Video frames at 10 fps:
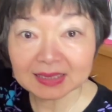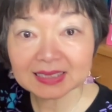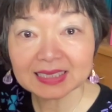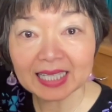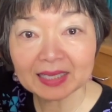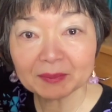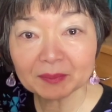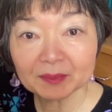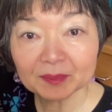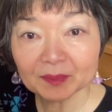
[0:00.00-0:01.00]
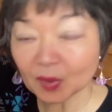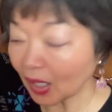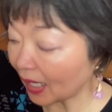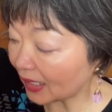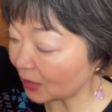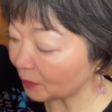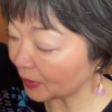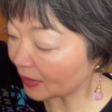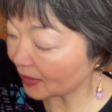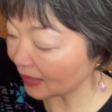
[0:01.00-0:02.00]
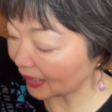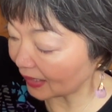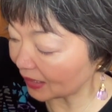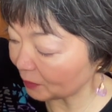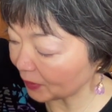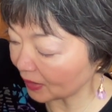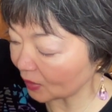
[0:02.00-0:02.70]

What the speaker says: same, a little bit